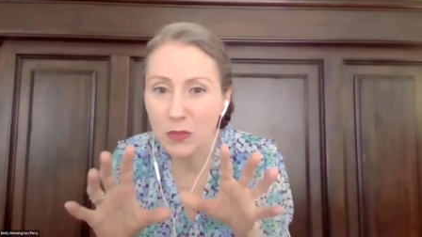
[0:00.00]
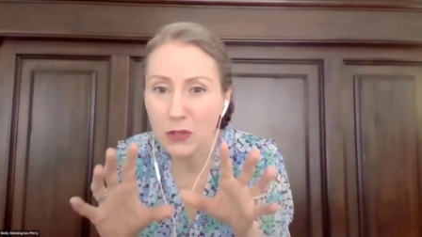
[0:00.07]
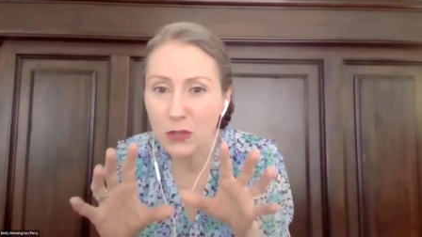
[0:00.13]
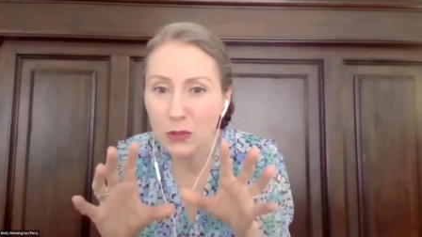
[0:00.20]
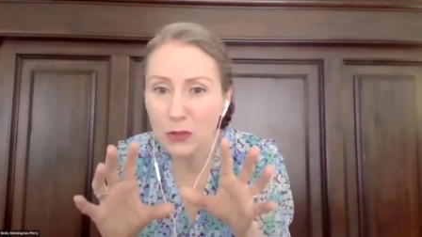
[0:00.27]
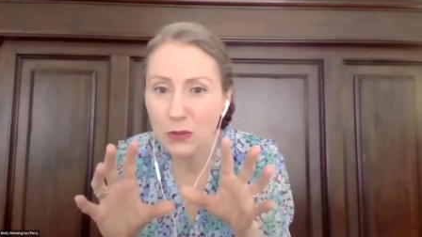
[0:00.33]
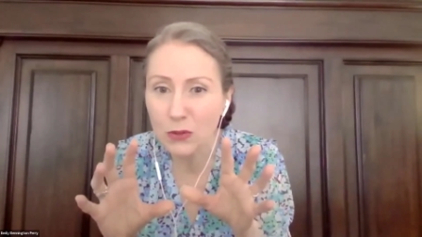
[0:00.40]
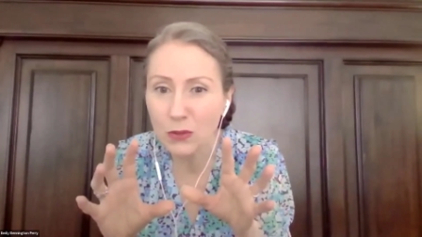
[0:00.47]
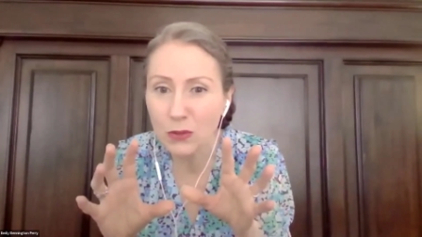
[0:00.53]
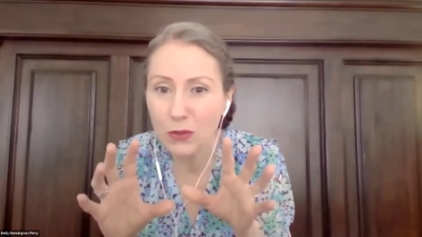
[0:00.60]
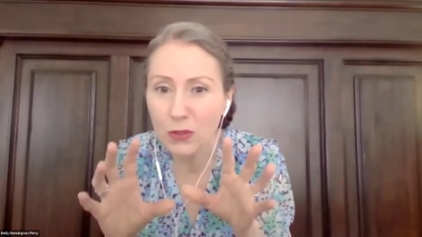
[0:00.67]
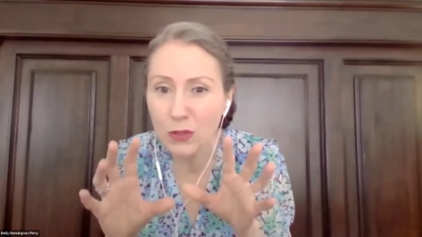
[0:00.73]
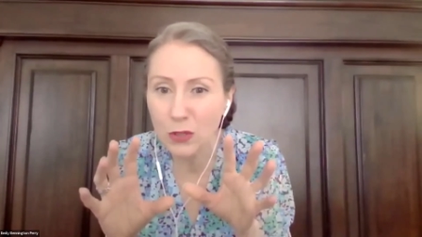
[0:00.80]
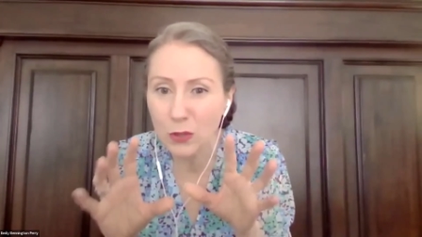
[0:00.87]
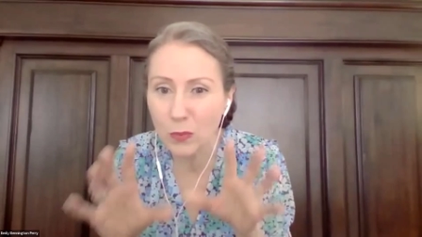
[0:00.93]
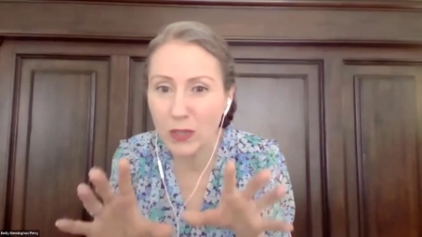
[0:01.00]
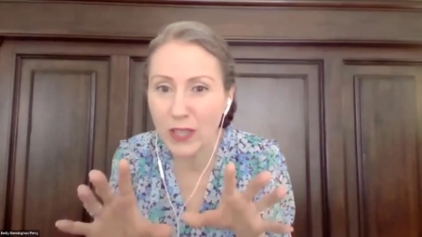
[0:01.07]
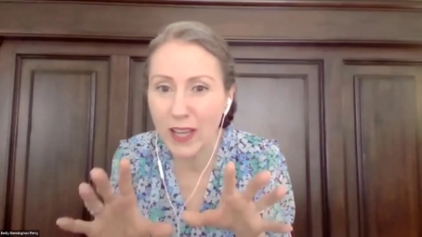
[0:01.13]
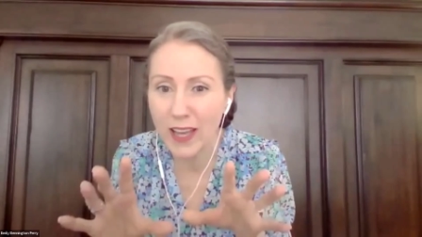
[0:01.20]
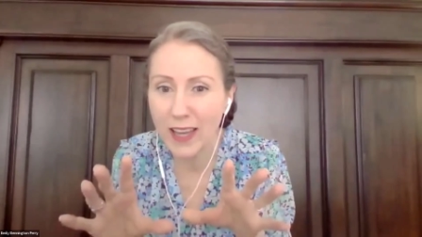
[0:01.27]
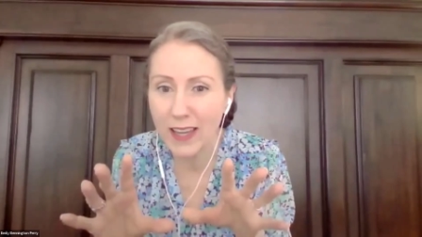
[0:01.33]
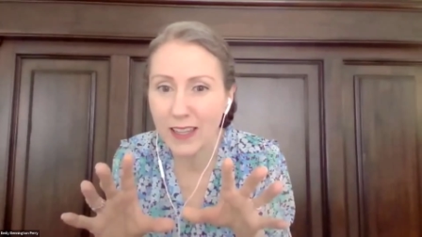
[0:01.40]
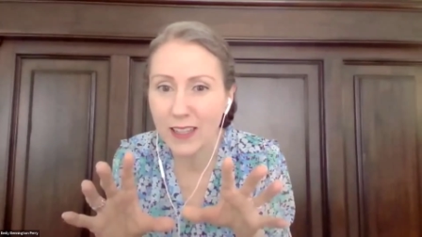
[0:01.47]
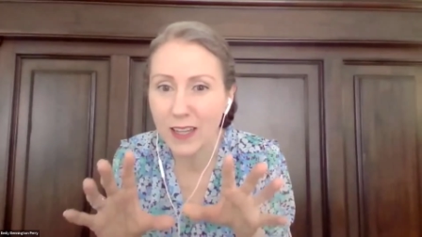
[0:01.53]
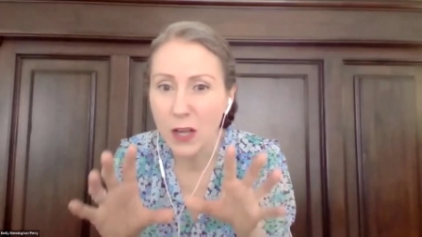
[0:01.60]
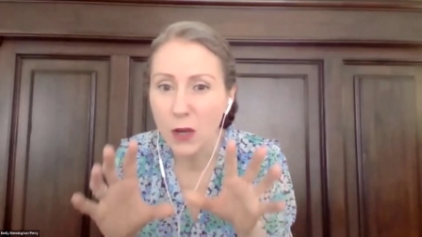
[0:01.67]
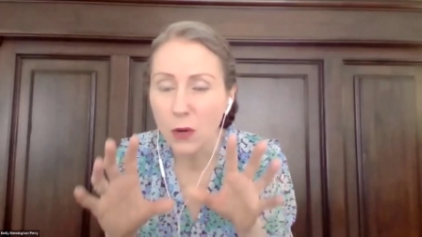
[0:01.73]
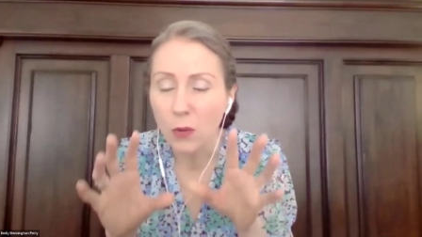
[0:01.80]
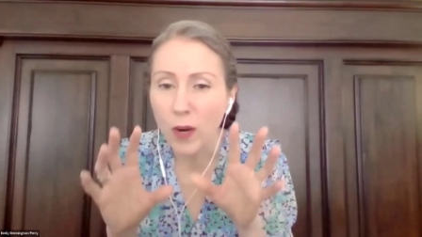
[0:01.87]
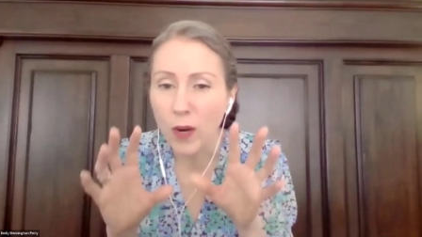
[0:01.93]
you played,
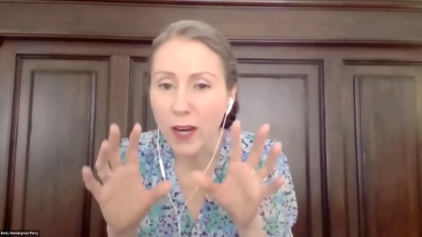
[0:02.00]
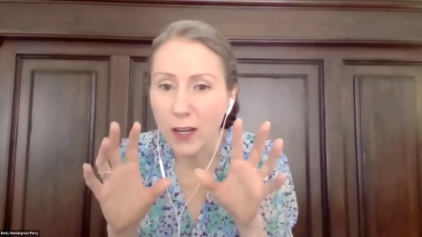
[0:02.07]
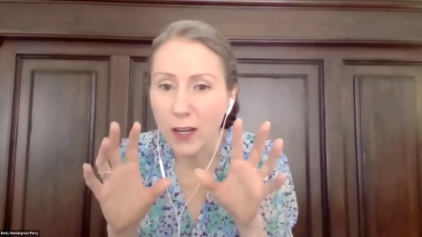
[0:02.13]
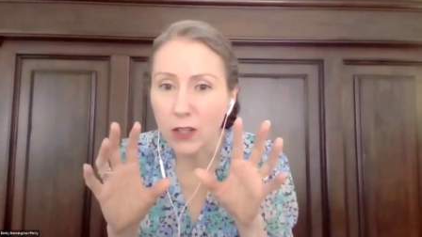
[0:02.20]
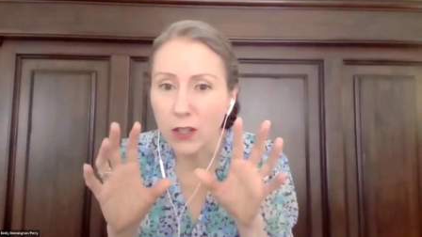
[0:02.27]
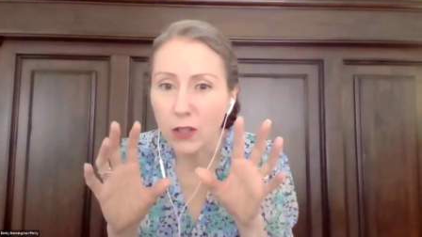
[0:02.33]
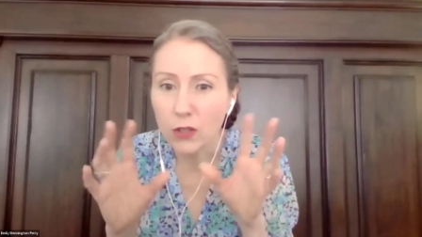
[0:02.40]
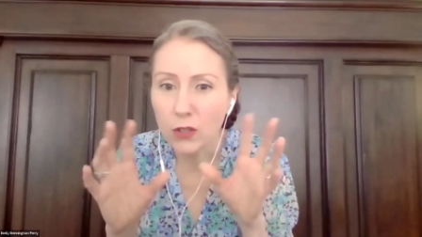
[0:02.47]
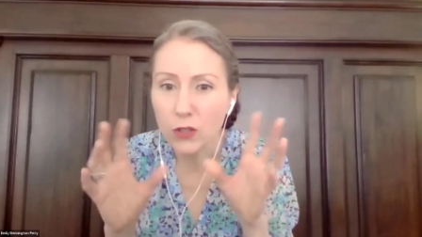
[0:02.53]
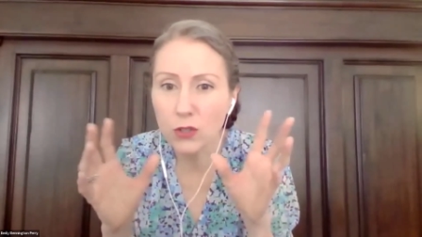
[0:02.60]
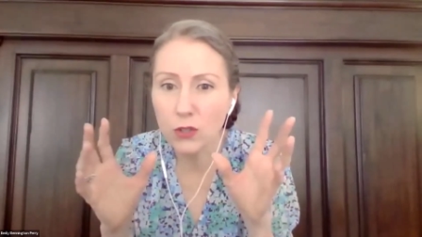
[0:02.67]
where